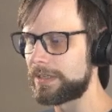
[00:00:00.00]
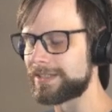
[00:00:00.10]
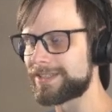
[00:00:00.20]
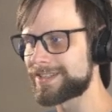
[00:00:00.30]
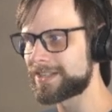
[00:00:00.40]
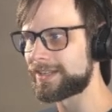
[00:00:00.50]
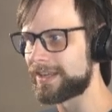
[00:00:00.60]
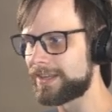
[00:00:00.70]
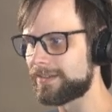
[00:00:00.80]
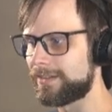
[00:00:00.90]
It doesn't,
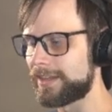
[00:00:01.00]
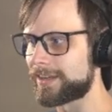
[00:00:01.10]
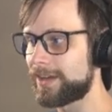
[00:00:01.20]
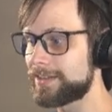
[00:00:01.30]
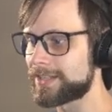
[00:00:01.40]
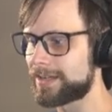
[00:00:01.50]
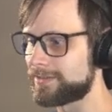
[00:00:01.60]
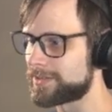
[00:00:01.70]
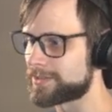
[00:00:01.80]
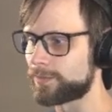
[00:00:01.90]
hit, like Cut Down
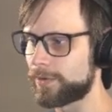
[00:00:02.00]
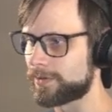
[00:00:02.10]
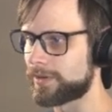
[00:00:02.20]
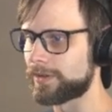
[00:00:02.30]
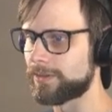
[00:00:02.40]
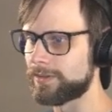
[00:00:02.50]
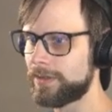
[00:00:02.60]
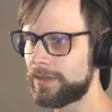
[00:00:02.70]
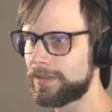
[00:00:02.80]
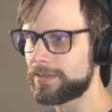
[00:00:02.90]
doesn't work on it.
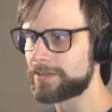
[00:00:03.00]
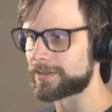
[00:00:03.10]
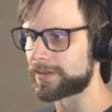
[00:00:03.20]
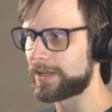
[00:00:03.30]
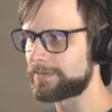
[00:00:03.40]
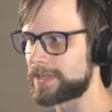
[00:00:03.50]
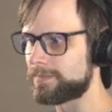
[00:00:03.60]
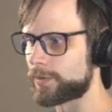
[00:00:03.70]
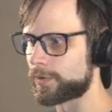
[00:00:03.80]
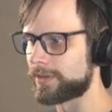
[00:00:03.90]
So they're gonna have to have
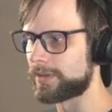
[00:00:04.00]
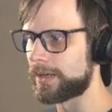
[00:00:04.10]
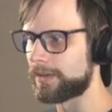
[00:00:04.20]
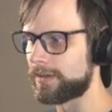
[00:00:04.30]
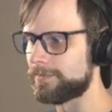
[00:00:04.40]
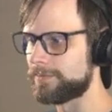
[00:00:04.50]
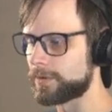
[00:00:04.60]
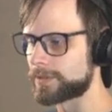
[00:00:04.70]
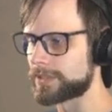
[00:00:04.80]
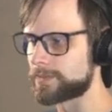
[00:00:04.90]
more than that.
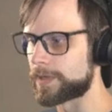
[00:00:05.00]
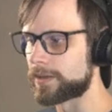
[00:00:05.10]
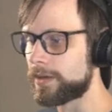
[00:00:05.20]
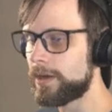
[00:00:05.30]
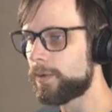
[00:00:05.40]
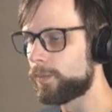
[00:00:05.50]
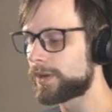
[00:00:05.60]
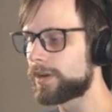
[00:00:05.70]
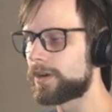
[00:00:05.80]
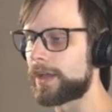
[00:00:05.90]
Invoke Despair. One
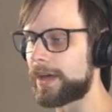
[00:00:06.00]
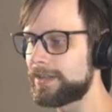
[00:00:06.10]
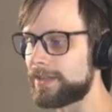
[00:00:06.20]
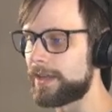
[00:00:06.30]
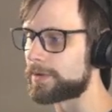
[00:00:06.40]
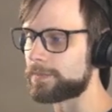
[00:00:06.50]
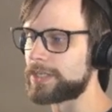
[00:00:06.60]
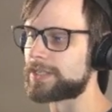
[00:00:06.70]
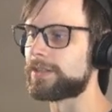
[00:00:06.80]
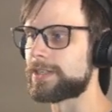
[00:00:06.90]
card, I'd never
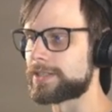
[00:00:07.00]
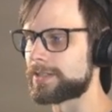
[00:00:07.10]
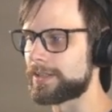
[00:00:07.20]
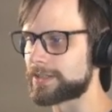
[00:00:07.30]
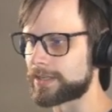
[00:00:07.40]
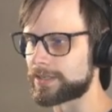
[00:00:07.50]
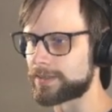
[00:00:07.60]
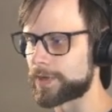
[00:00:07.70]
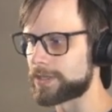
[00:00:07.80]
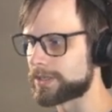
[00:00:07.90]
mentioned this, and that's kind of
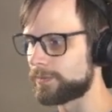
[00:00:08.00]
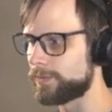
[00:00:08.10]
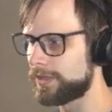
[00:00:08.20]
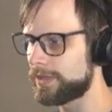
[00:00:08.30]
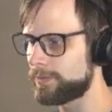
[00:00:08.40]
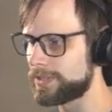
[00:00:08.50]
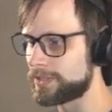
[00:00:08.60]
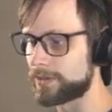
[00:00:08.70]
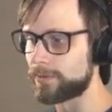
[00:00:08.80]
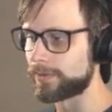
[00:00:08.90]
surprising. One thing we
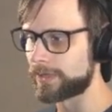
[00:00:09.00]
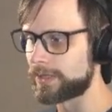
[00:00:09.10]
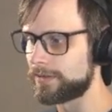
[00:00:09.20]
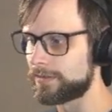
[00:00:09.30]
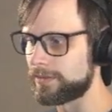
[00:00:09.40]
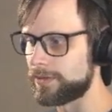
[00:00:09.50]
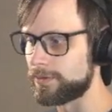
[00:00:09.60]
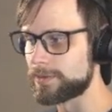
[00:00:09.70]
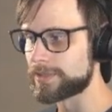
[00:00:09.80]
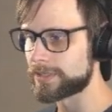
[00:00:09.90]
don't
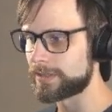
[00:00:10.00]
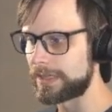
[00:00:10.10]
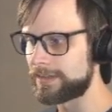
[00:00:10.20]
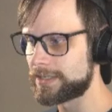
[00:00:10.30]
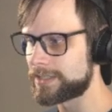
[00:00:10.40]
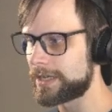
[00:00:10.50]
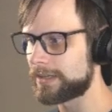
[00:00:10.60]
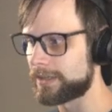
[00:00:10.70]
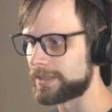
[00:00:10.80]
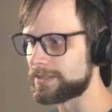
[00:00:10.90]
use in this
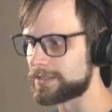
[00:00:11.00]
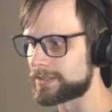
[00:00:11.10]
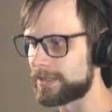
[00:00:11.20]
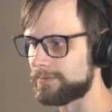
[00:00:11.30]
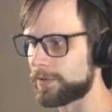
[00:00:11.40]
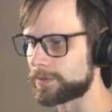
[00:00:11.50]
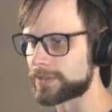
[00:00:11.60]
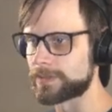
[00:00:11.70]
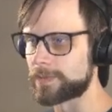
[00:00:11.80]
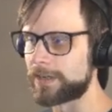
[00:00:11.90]
deck is Invoke
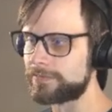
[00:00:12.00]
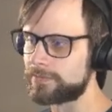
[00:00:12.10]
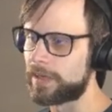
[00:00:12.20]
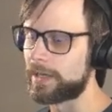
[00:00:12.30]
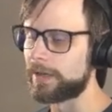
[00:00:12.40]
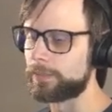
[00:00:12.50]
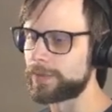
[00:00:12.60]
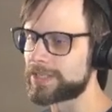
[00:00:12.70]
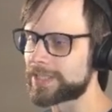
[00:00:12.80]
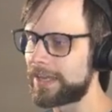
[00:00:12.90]
Despair, uh,
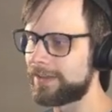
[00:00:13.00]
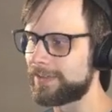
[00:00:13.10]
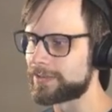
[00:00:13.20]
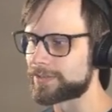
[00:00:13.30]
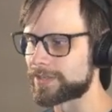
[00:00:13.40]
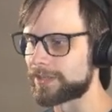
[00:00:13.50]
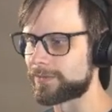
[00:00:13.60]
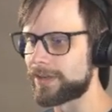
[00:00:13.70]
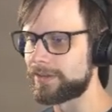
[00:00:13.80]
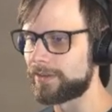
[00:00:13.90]
which is kind of interesting, right?